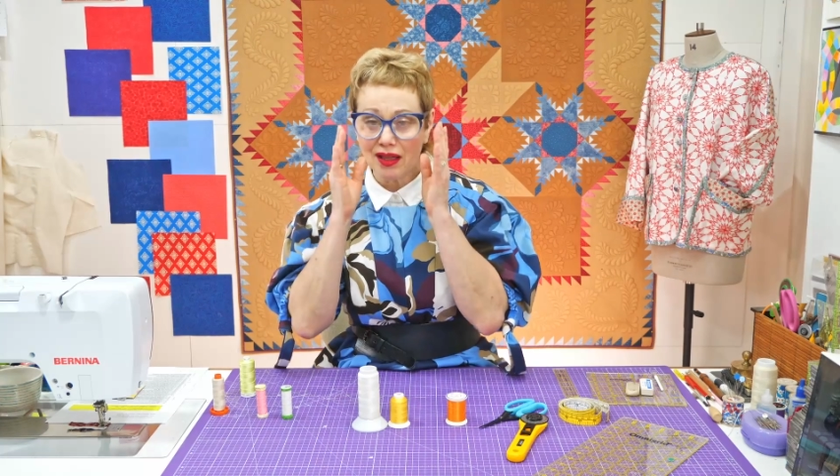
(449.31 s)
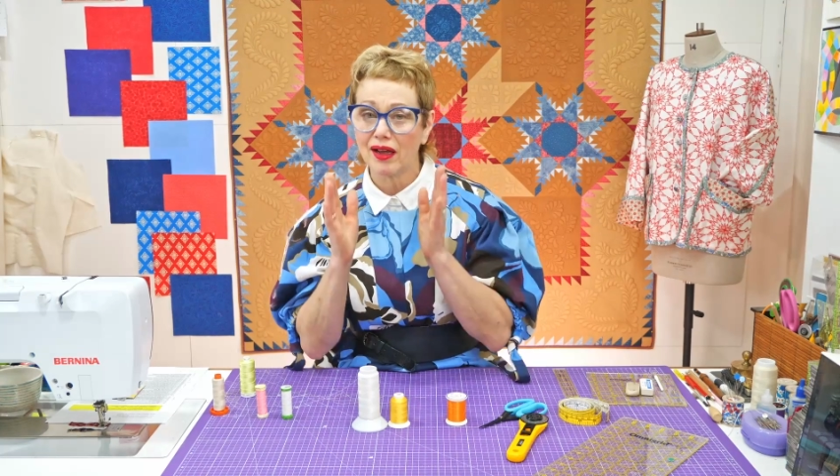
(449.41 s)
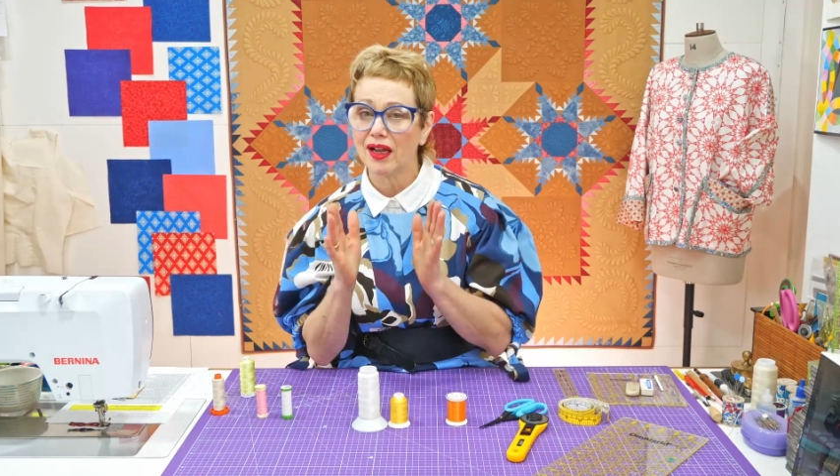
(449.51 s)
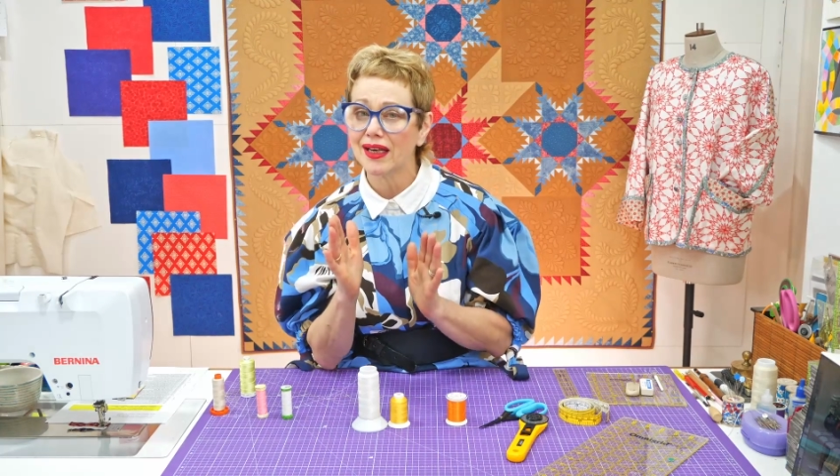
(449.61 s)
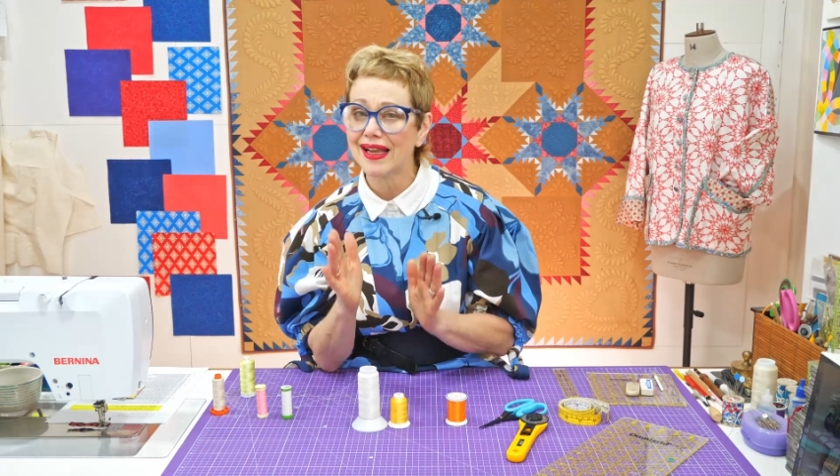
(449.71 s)

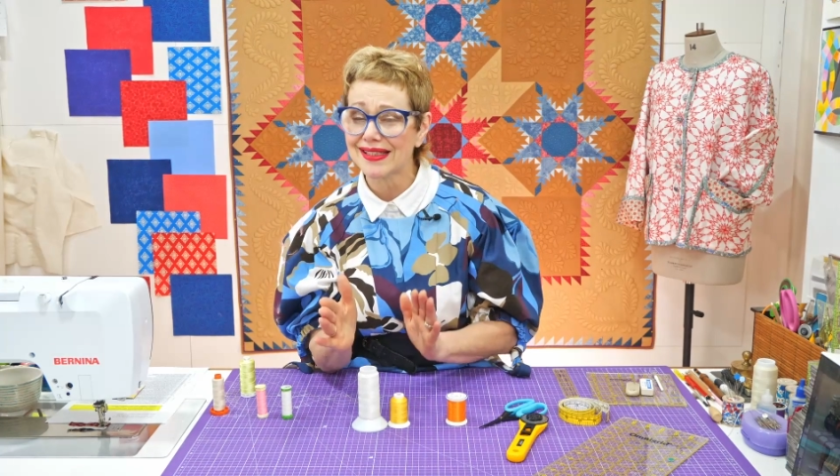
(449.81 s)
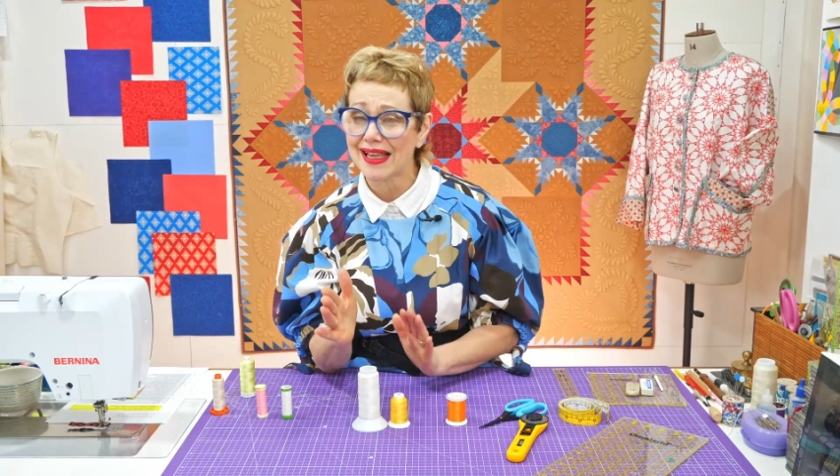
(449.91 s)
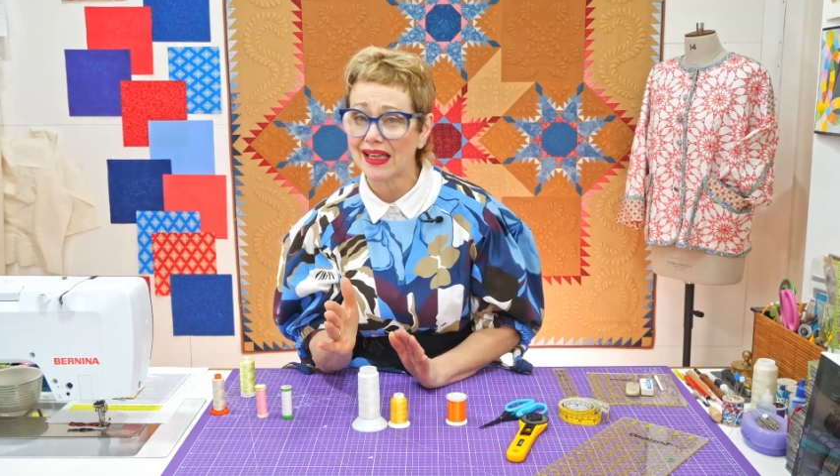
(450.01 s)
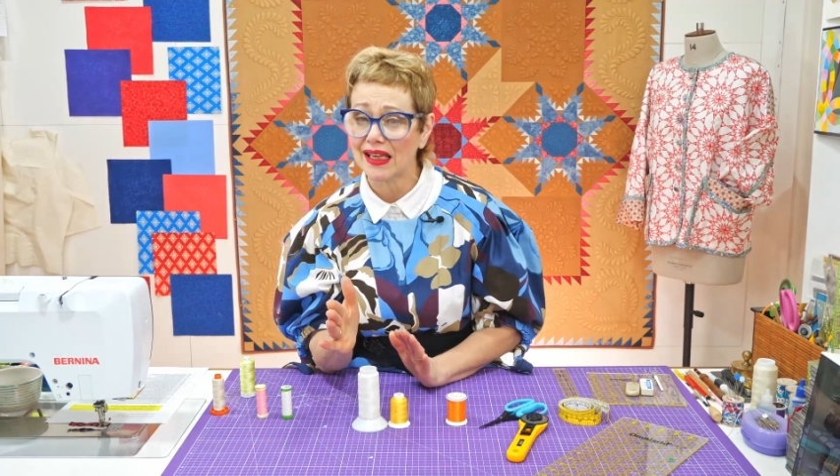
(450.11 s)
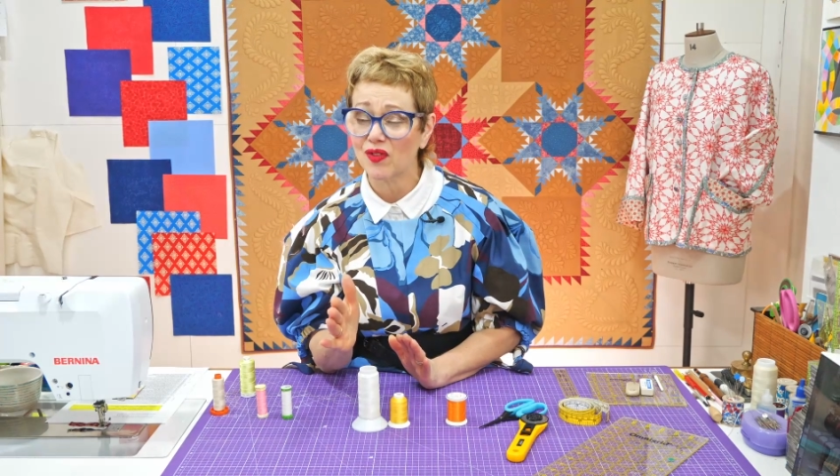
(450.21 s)
that unless they
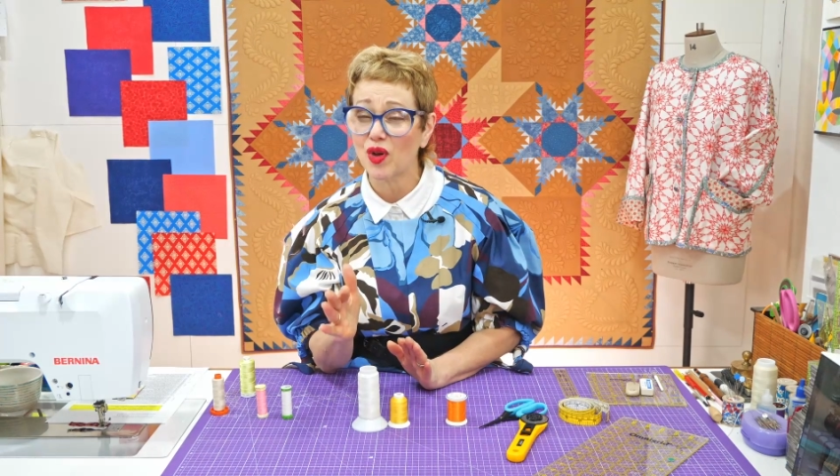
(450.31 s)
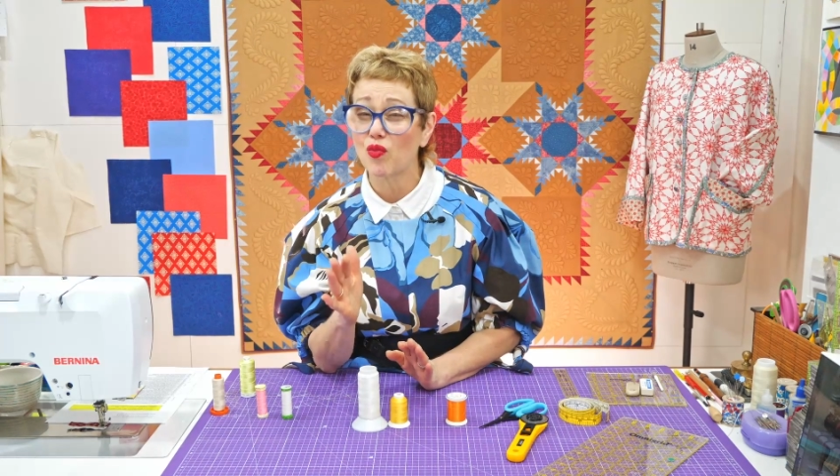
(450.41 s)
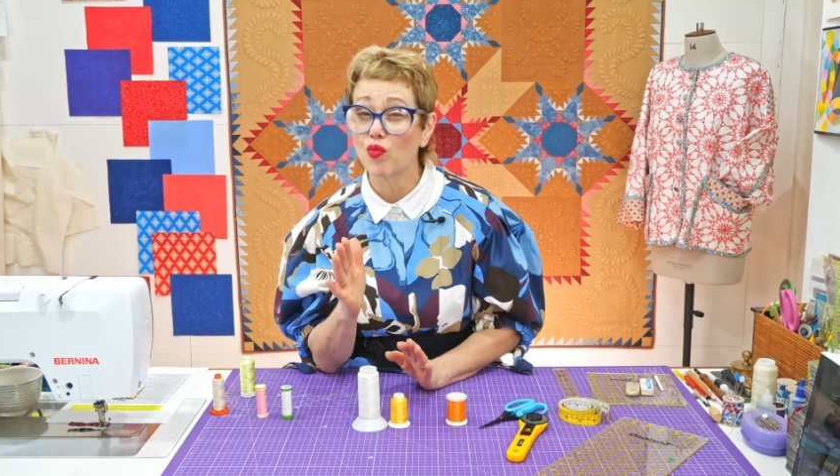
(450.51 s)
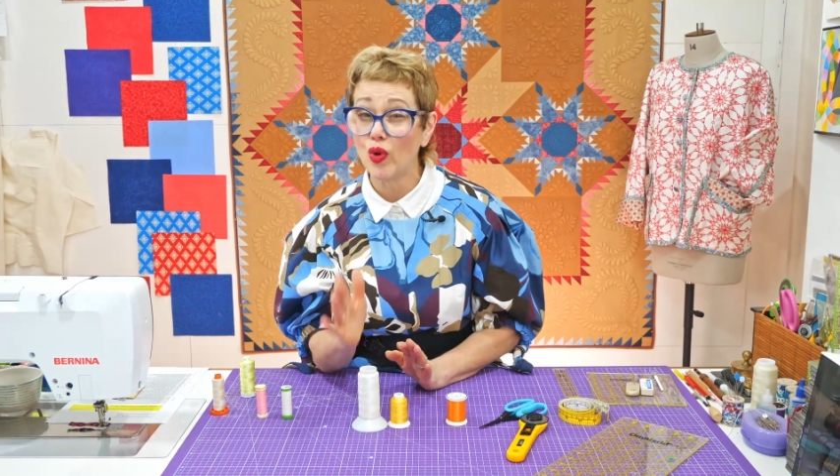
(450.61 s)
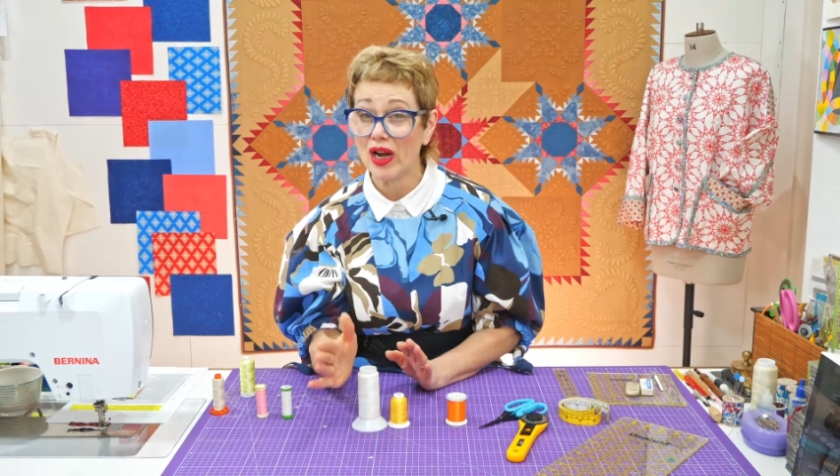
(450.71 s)
can give you a
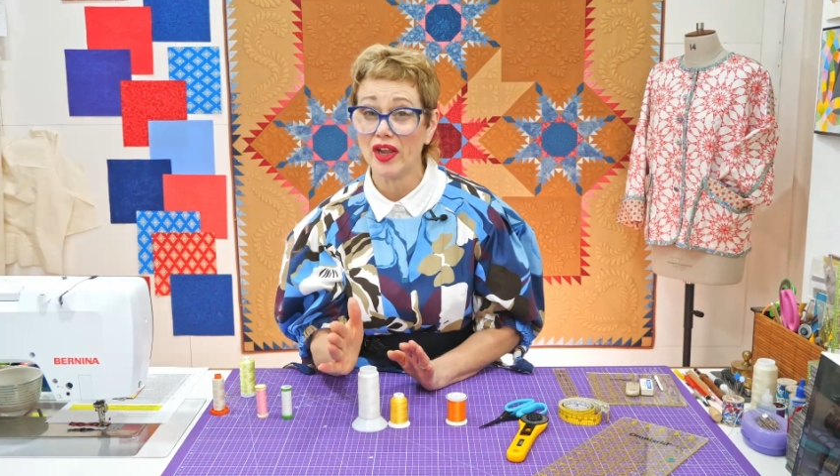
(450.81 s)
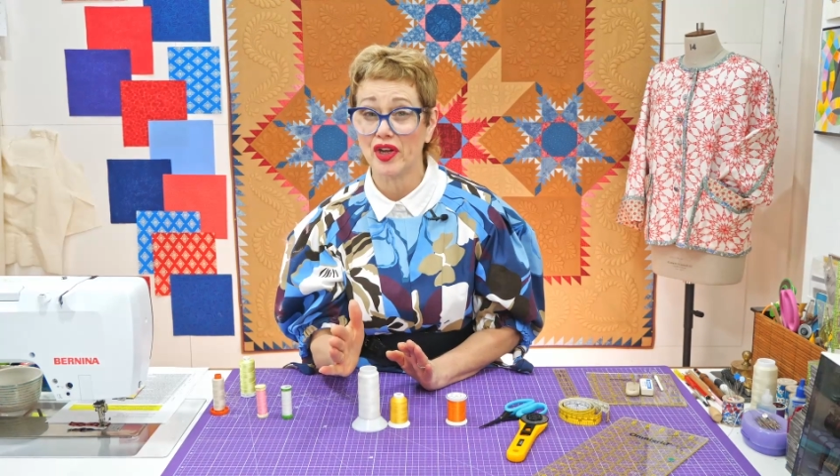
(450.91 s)
really